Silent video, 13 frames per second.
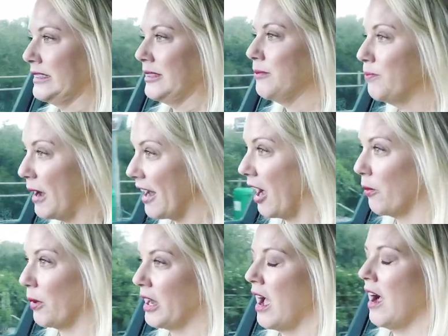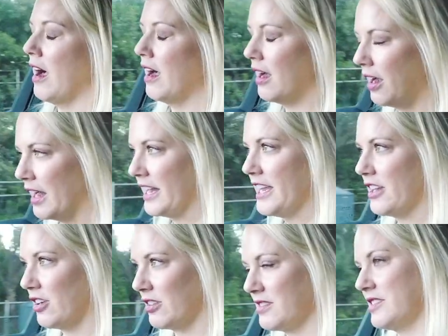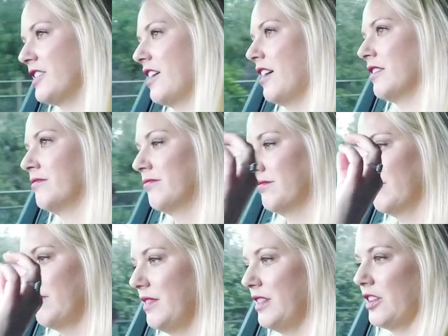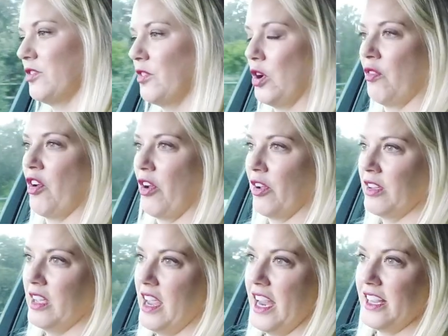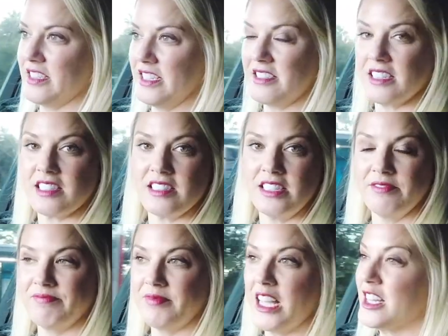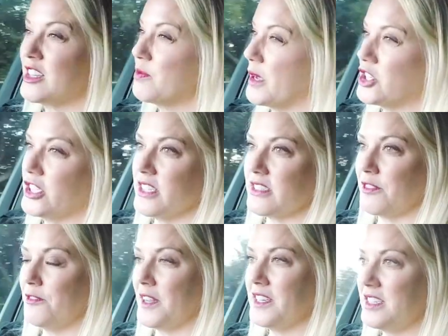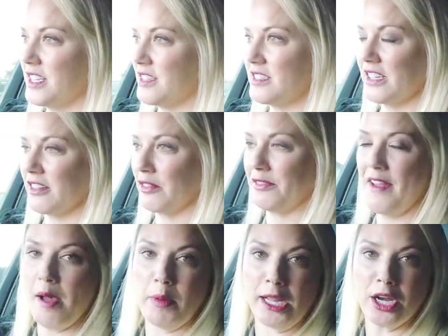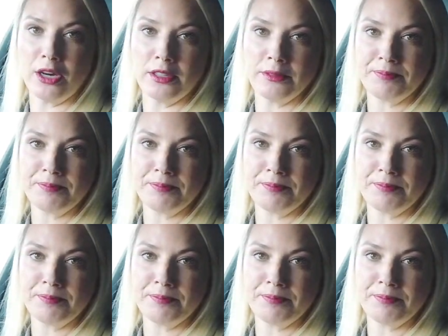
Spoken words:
But I would highly consider this Volvo XC60, especially as a fantastic little family car.